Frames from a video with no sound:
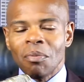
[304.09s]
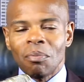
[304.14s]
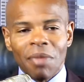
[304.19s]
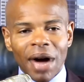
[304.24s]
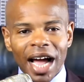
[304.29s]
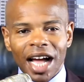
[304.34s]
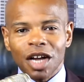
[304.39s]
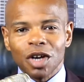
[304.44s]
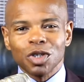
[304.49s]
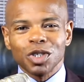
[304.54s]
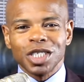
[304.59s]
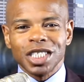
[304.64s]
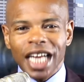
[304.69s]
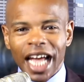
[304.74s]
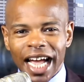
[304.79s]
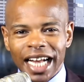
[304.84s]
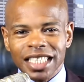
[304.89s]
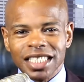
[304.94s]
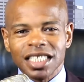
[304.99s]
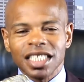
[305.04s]
Michael
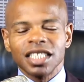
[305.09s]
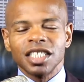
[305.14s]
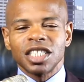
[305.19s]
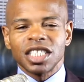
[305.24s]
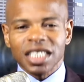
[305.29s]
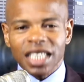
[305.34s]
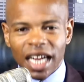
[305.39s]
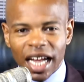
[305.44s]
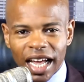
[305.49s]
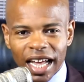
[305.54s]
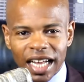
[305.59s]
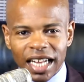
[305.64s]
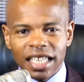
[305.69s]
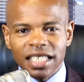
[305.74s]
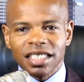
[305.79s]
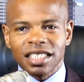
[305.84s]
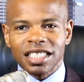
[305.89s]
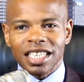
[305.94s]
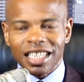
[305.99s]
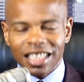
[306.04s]
Jackson
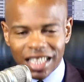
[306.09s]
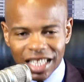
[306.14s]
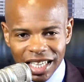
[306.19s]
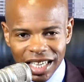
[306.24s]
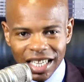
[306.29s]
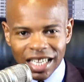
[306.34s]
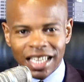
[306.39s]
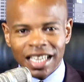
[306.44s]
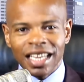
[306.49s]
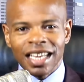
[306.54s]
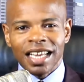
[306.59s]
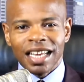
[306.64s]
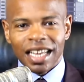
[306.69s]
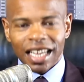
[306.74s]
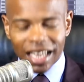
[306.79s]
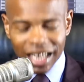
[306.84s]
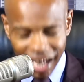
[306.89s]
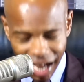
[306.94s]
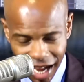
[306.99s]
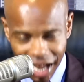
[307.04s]
changed the
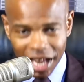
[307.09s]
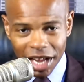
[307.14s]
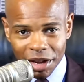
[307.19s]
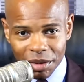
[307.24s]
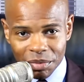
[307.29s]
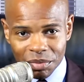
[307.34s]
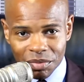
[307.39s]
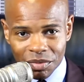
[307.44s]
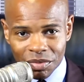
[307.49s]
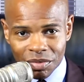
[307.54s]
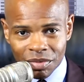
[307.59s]
game.